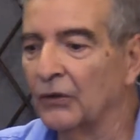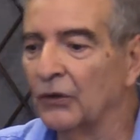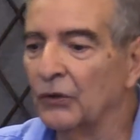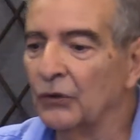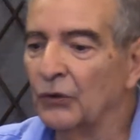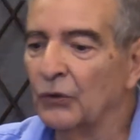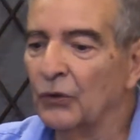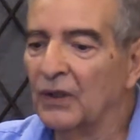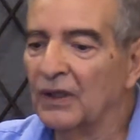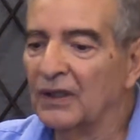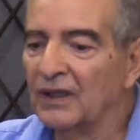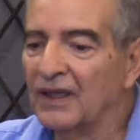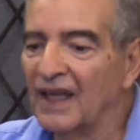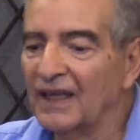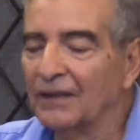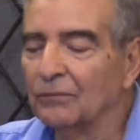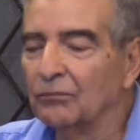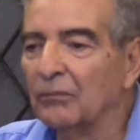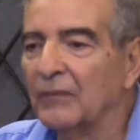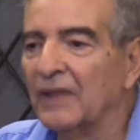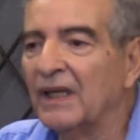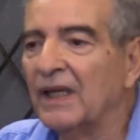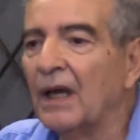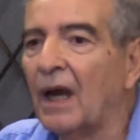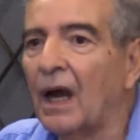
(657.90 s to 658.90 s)
you can get
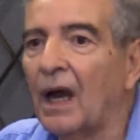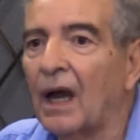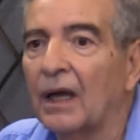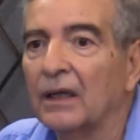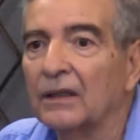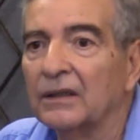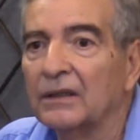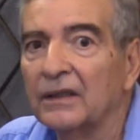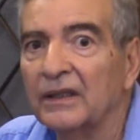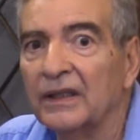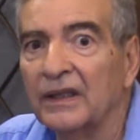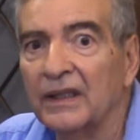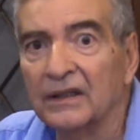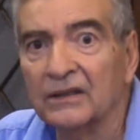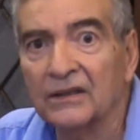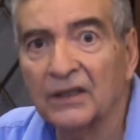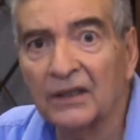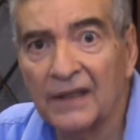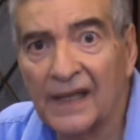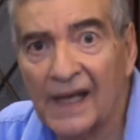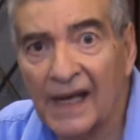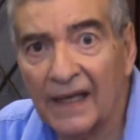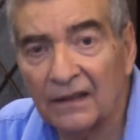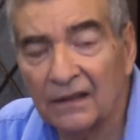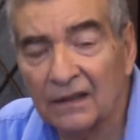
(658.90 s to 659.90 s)
me on the
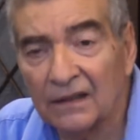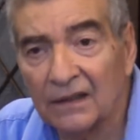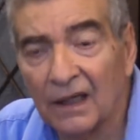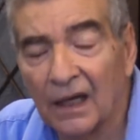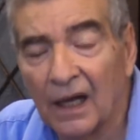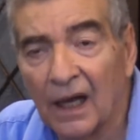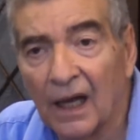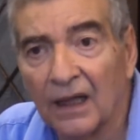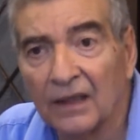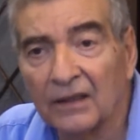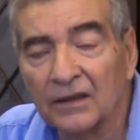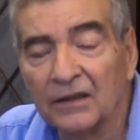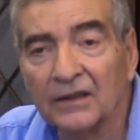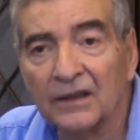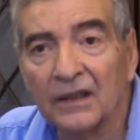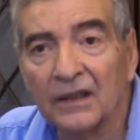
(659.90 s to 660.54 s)
internet at